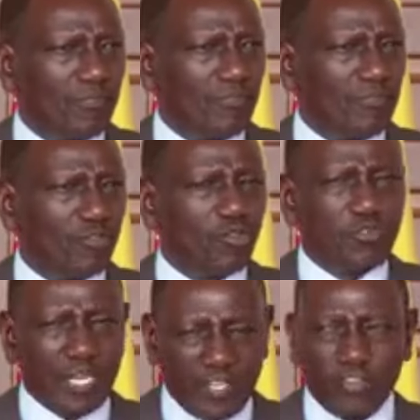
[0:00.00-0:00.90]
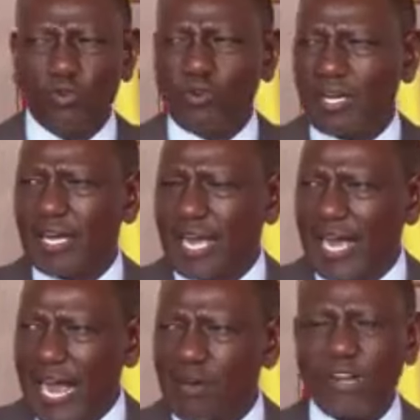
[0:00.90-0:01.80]
to secure
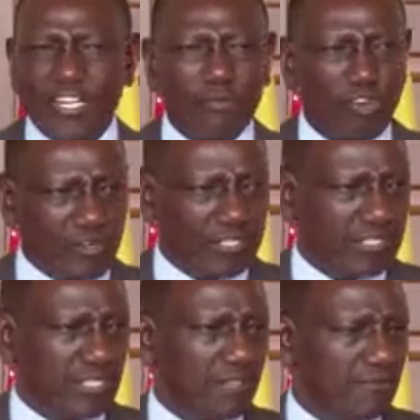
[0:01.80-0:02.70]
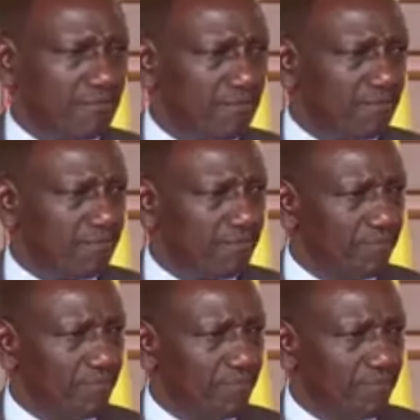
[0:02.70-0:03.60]
our democracy
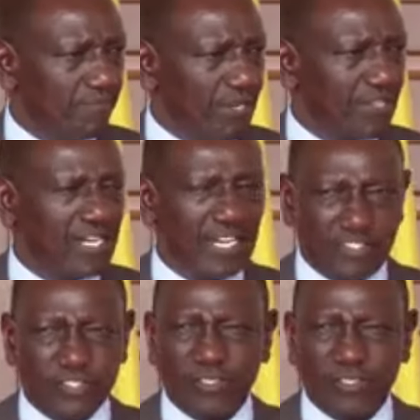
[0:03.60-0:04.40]
as a nation,